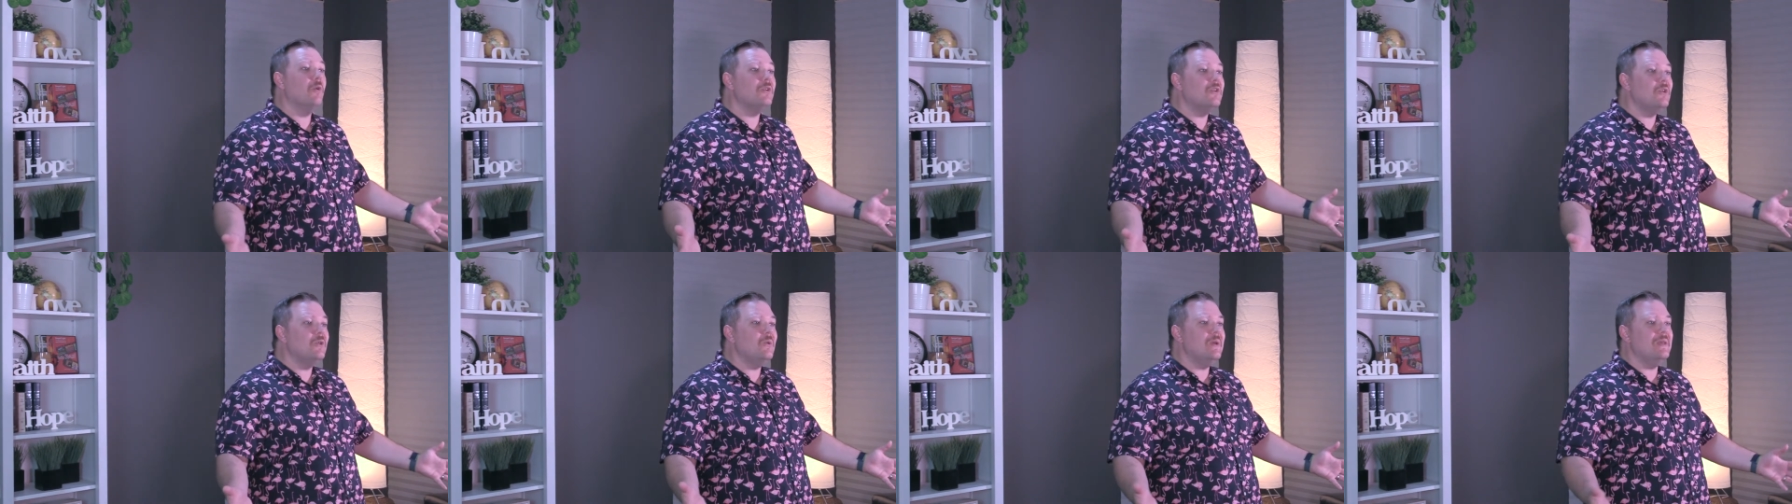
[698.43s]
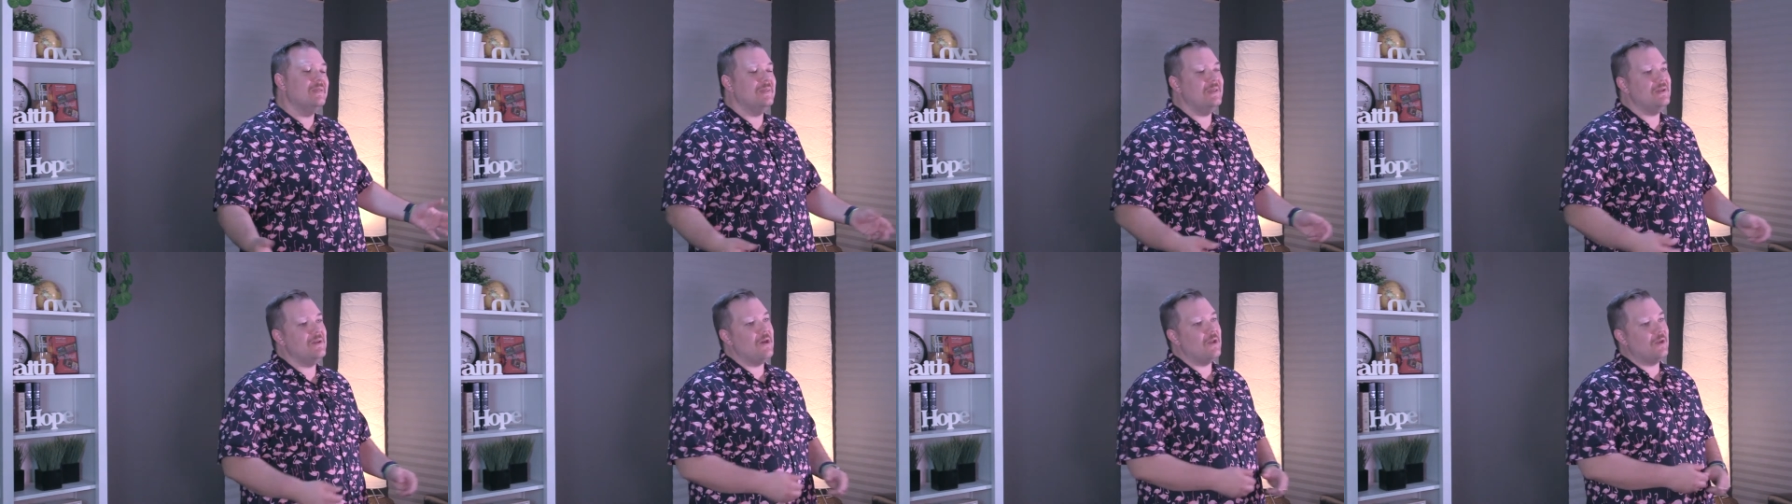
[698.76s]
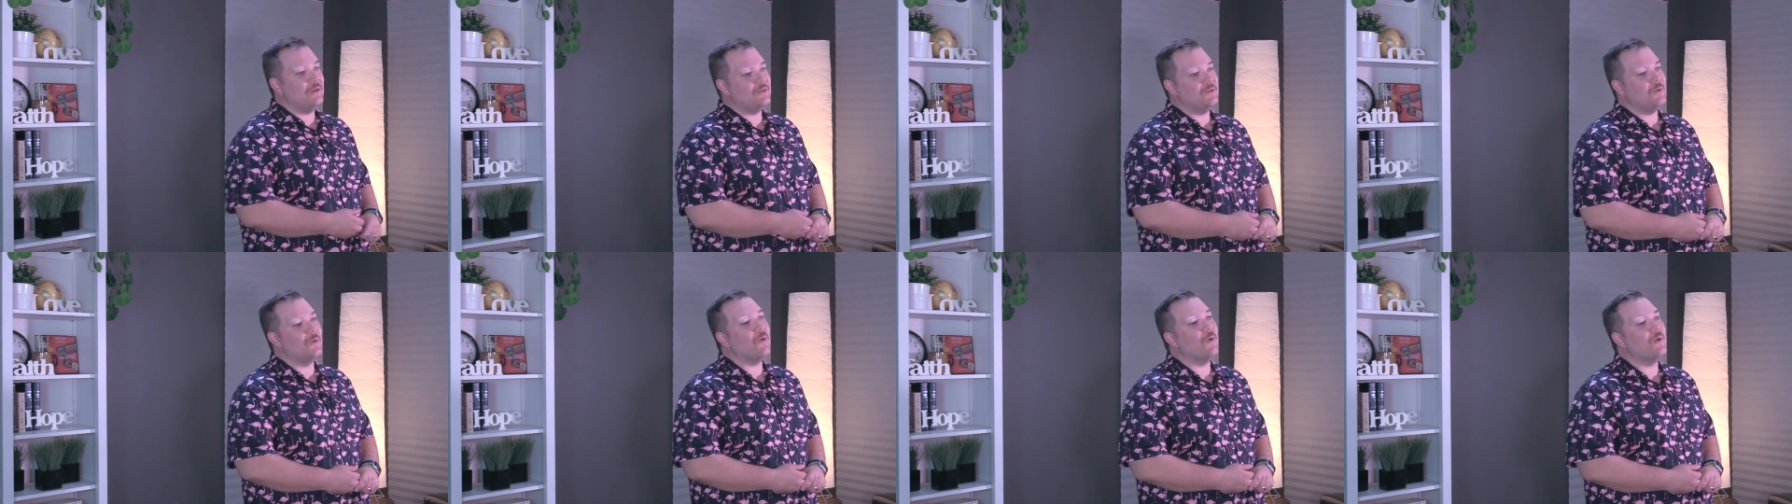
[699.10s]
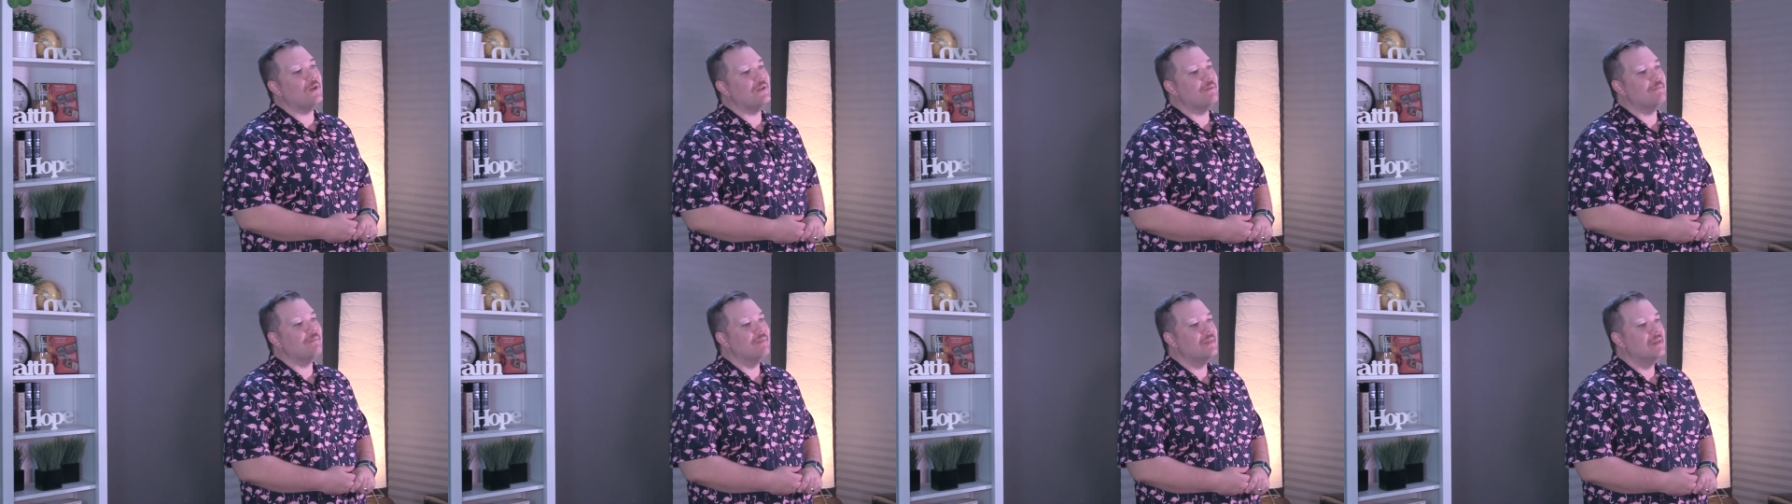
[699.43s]
you in the
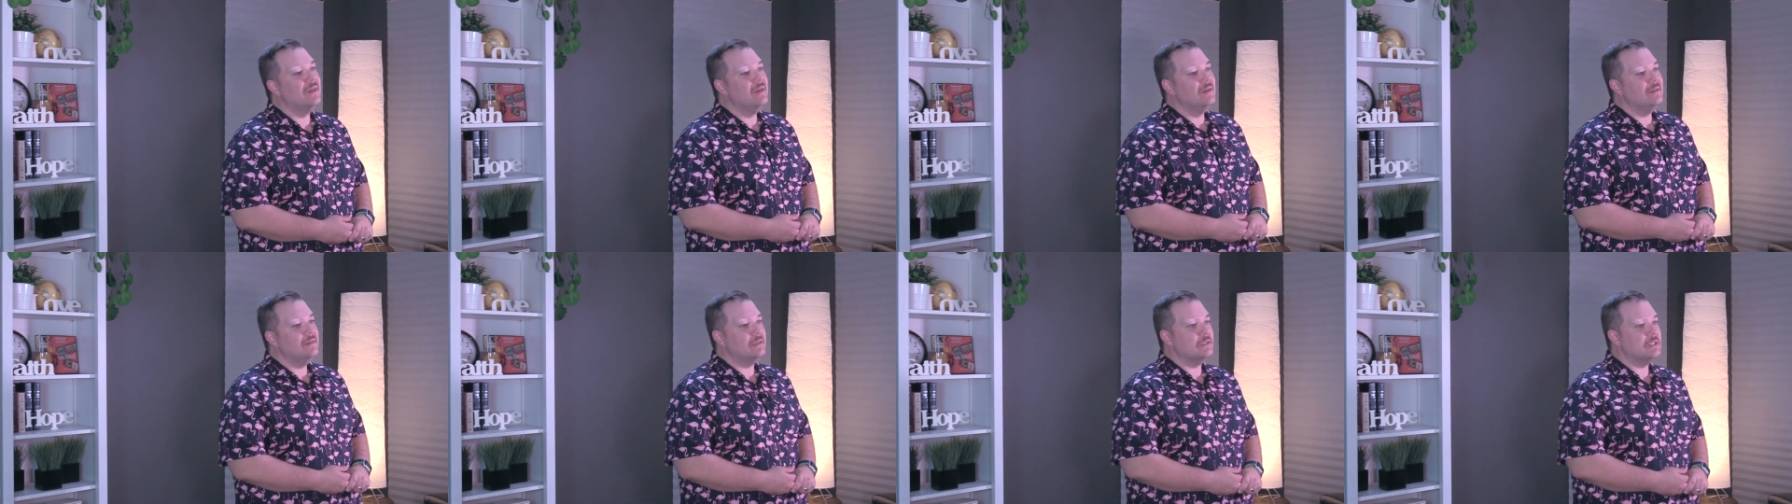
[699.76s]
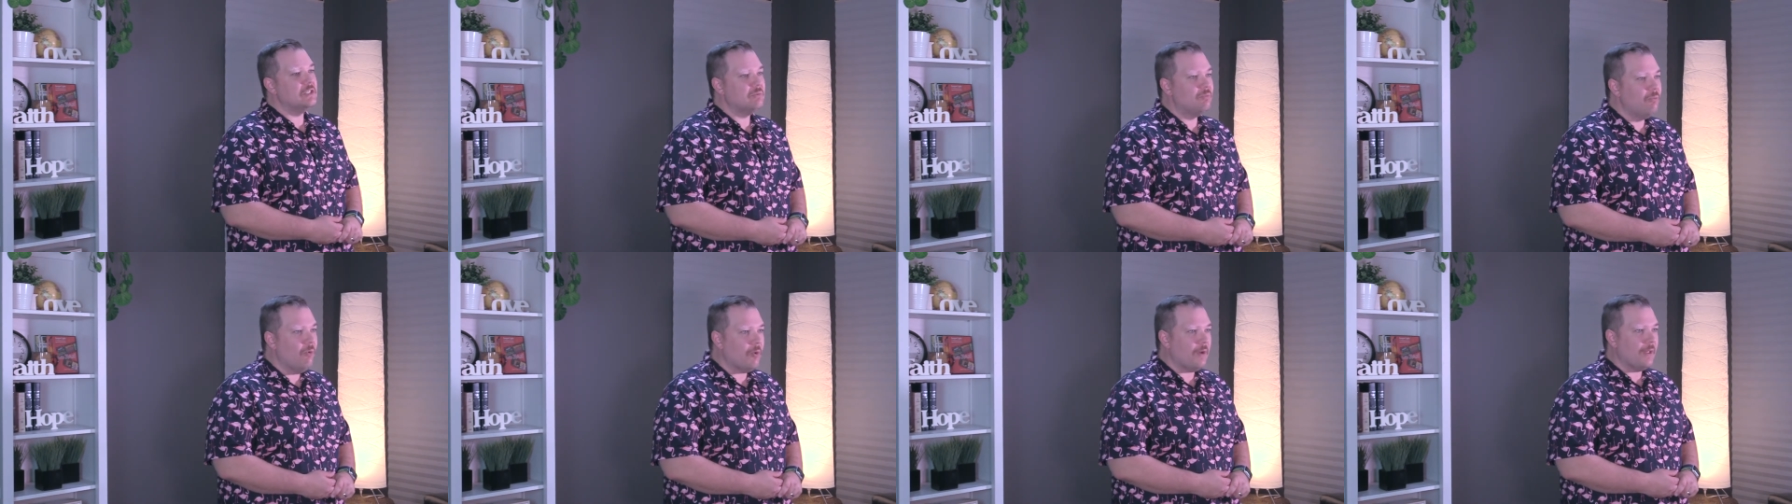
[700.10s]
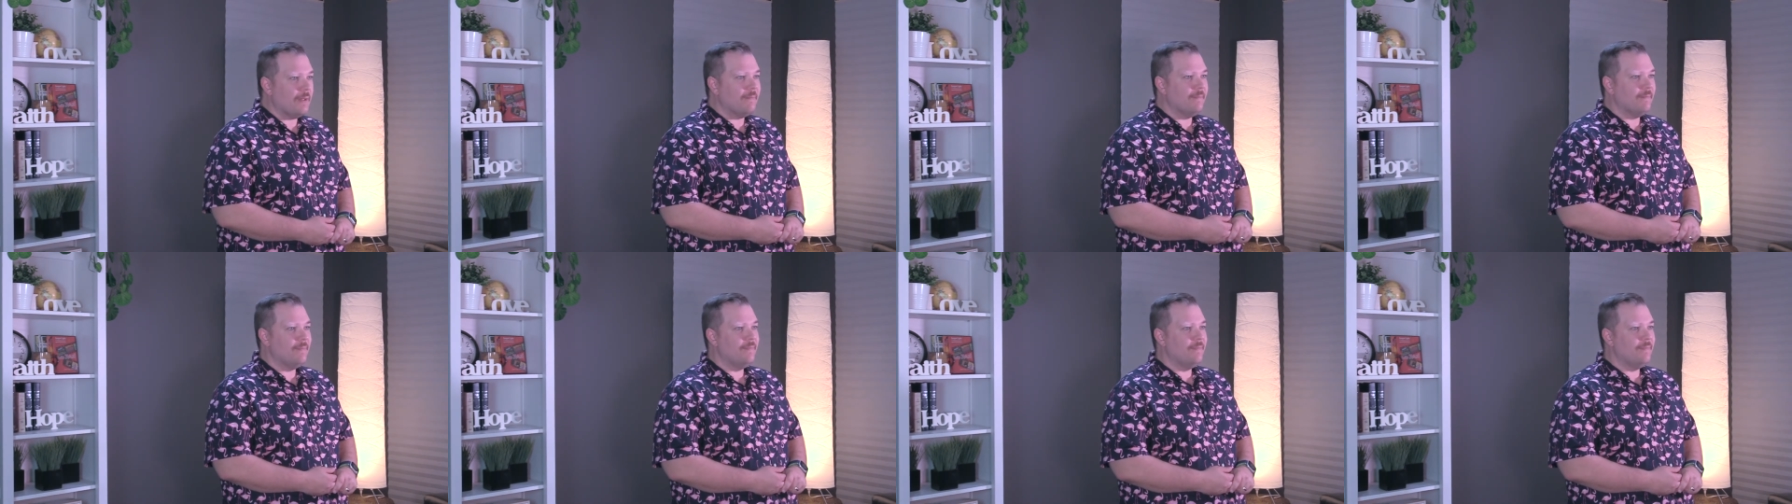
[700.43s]
auditorium this morning.